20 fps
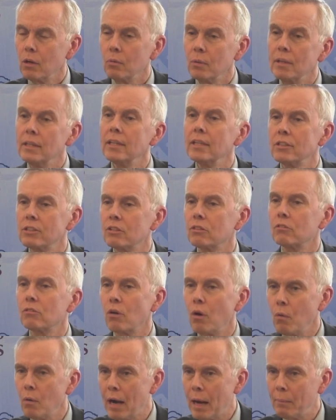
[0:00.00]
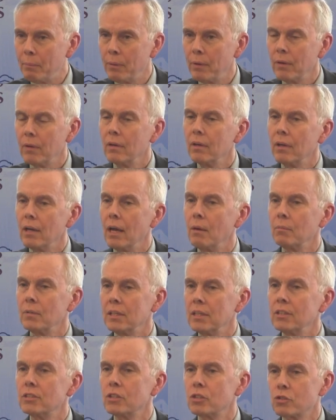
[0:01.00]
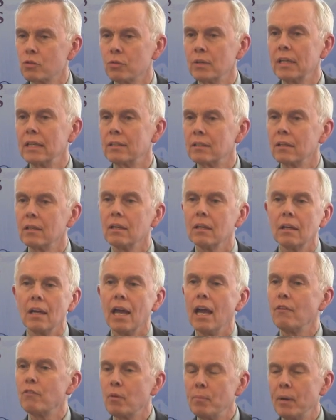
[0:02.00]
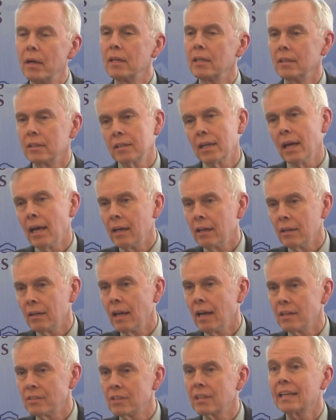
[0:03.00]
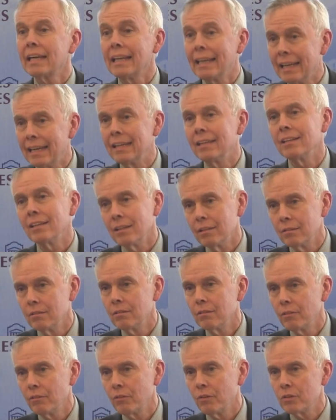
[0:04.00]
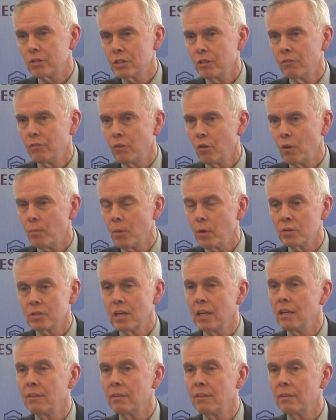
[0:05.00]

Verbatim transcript: We need to grow up and we need to treat everybody in Canada as a Canadian first and foremost.